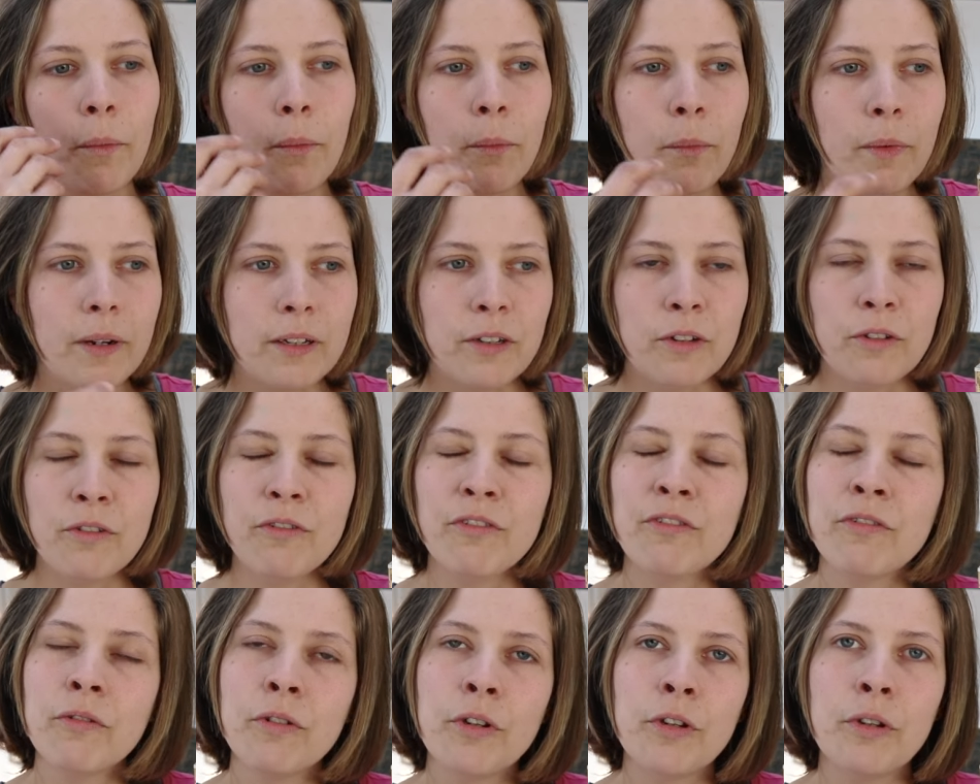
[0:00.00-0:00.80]
when you
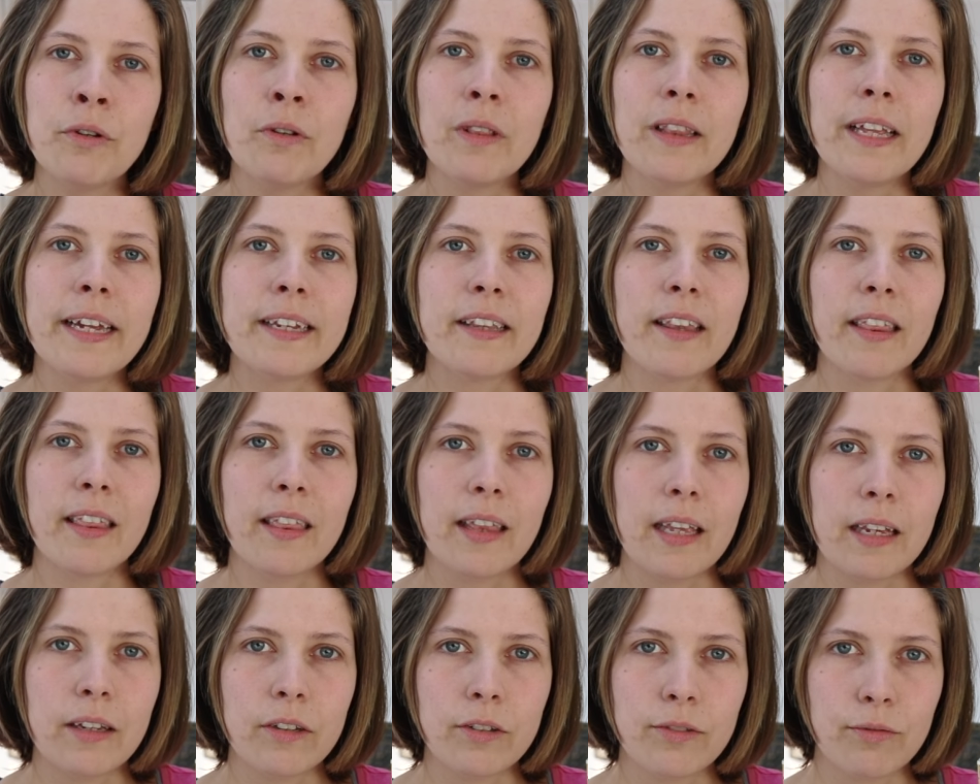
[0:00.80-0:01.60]
you let
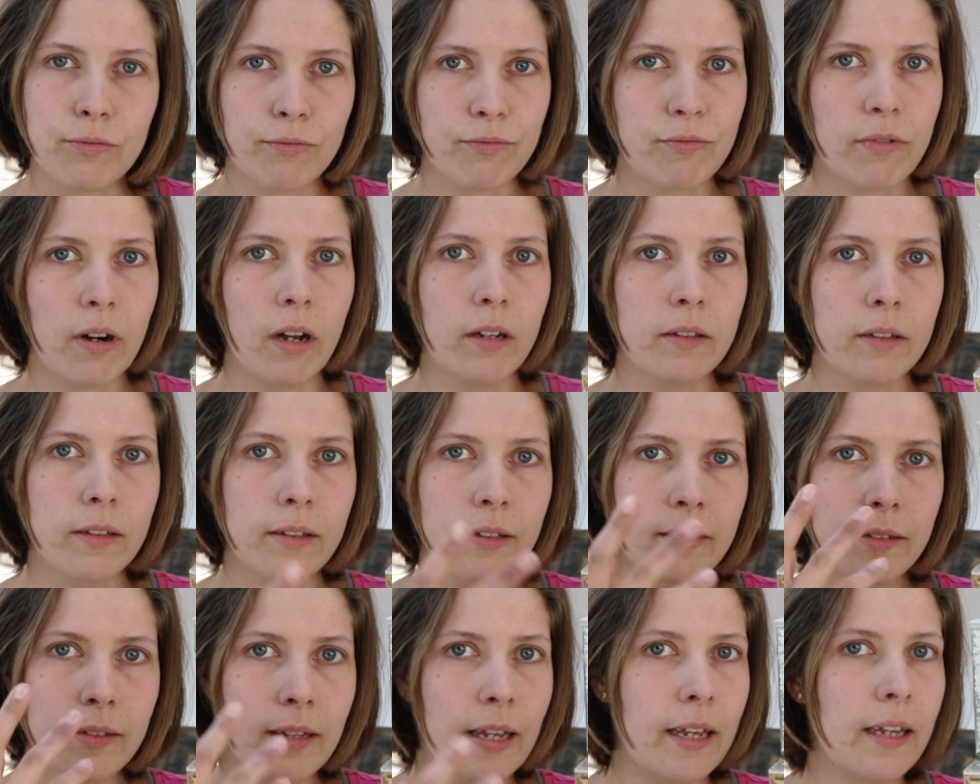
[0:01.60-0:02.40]
things
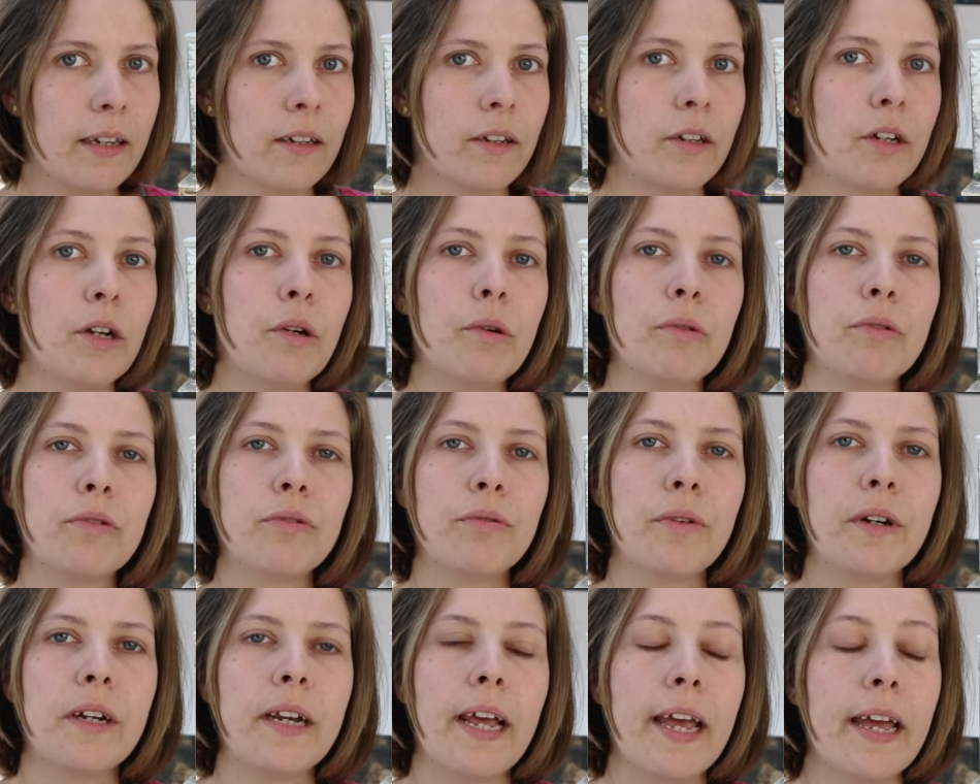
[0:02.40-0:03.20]
rot and go
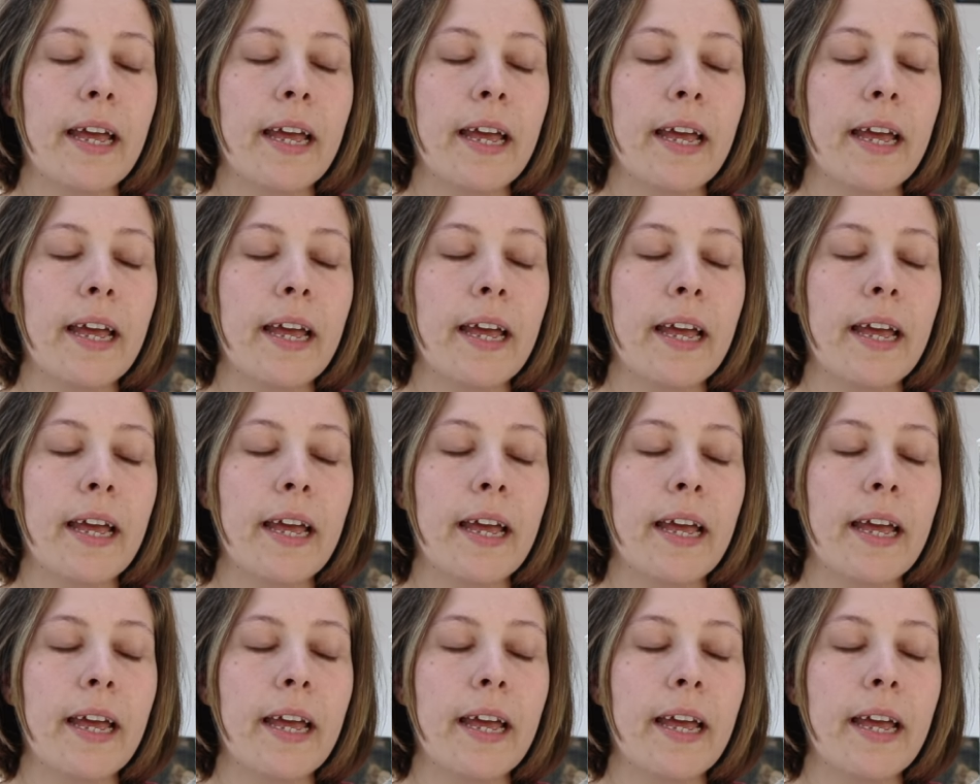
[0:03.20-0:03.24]
to an